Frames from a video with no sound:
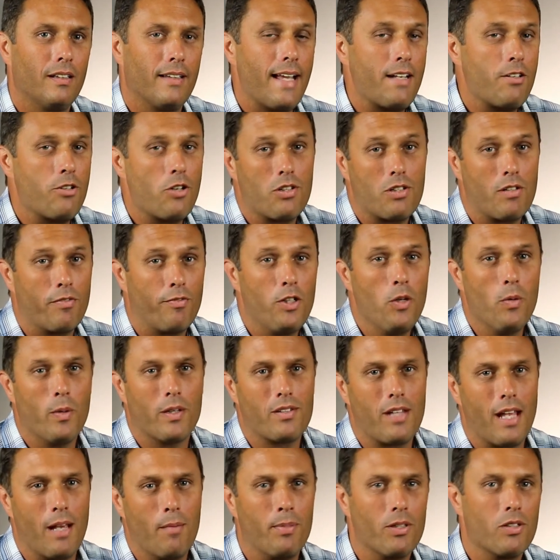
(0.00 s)
That's just a few
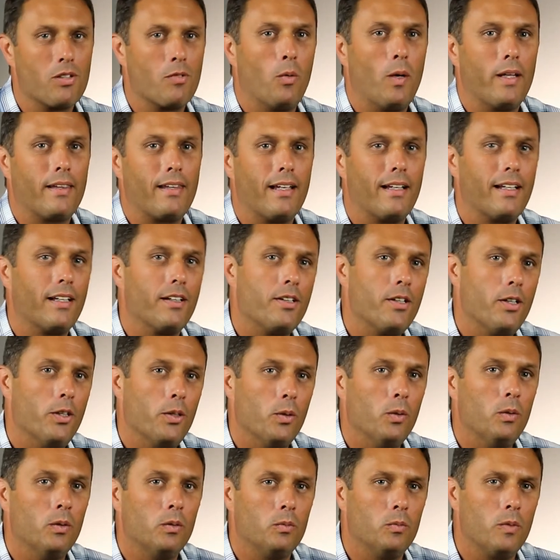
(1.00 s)
examples of what they can
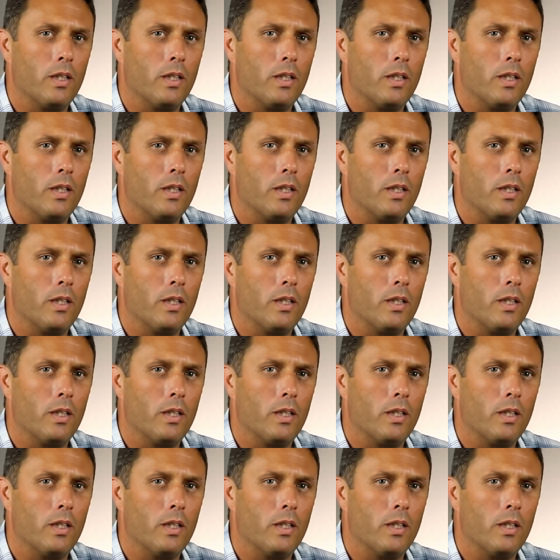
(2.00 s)
do.